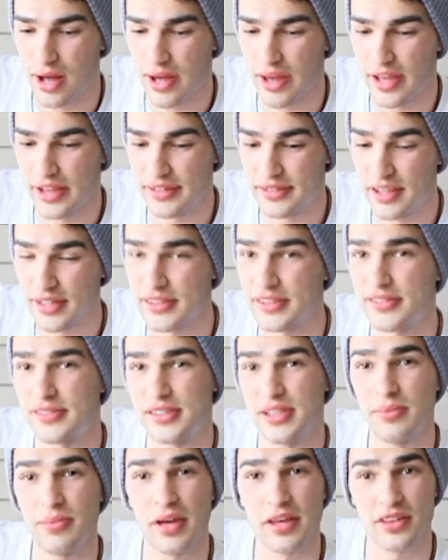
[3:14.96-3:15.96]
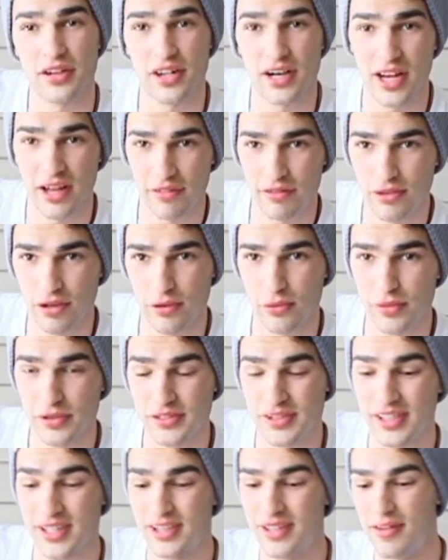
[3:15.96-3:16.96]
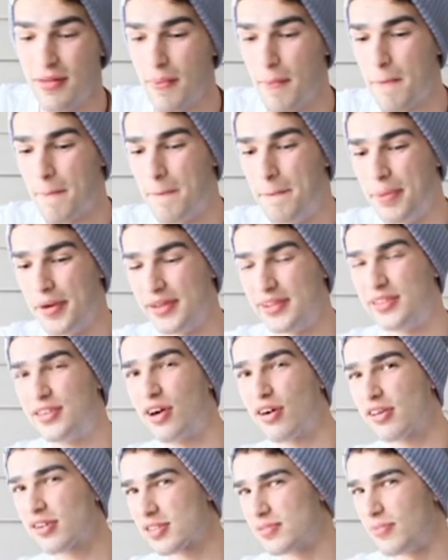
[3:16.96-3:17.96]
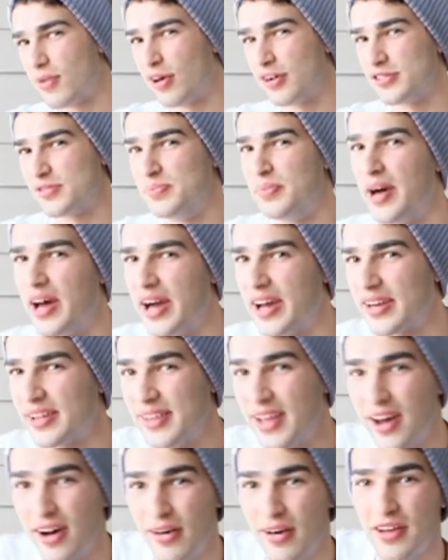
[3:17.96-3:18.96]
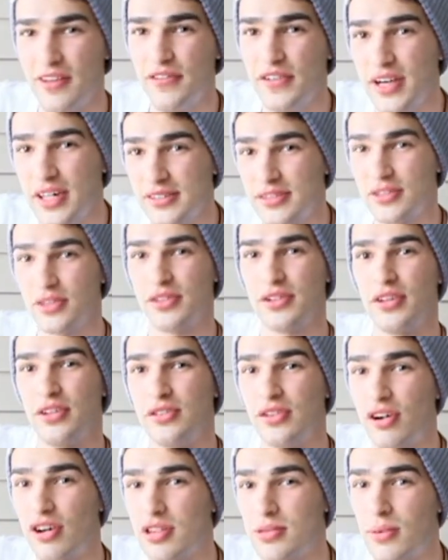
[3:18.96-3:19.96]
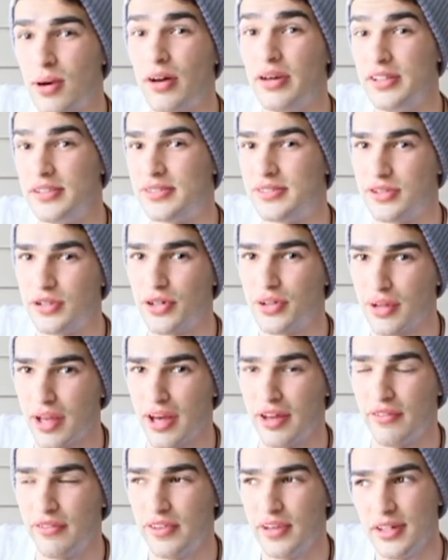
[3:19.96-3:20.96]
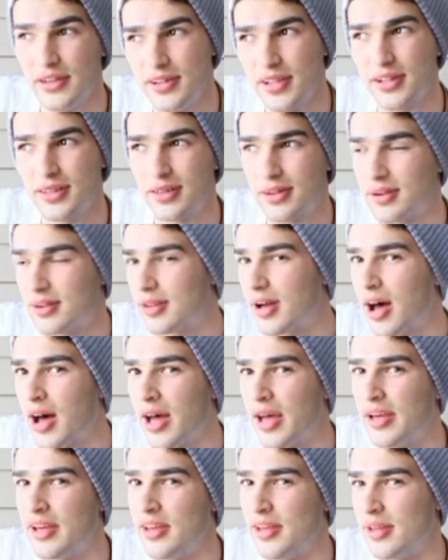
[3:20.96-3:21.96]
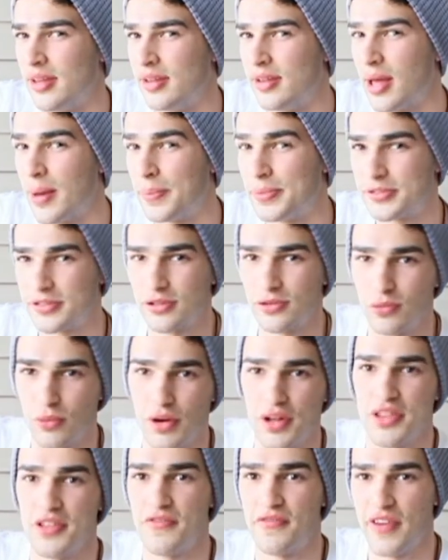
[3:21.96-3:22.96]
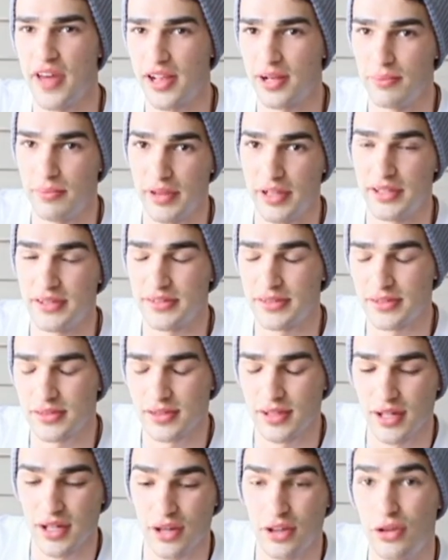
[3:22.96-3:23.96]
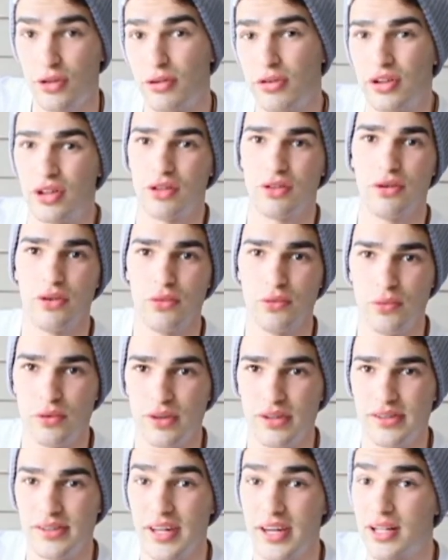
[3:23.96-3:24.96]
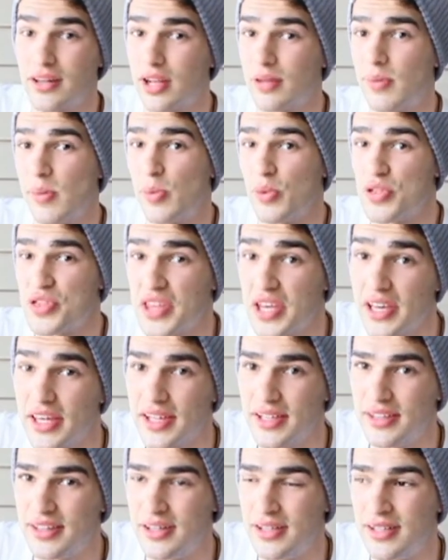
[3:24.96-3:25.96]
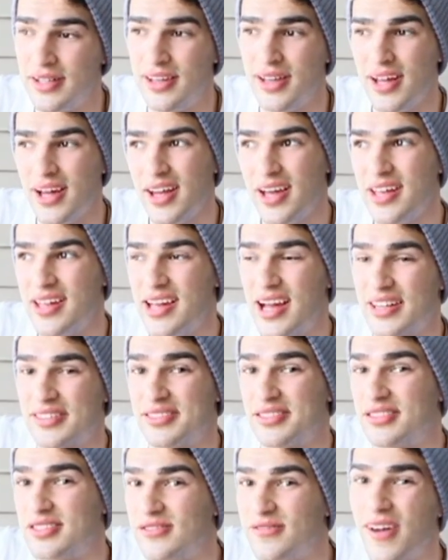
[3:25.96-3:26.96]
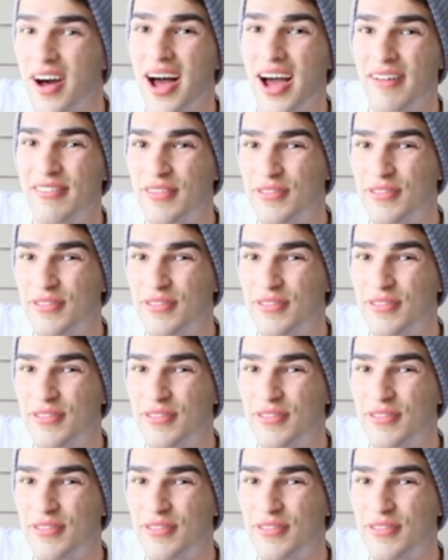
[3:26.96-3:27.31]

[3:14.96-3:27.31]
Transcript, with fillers: It doesn't seem like they're going to have Clone Wars in it. But Darth Maul's back. Now, if you guys don't know, Darth Maul is still alive. He didn't die in Episode 1, The Phantom Menace, during the Clone Wars, like a lot of people think he did. He actually survived.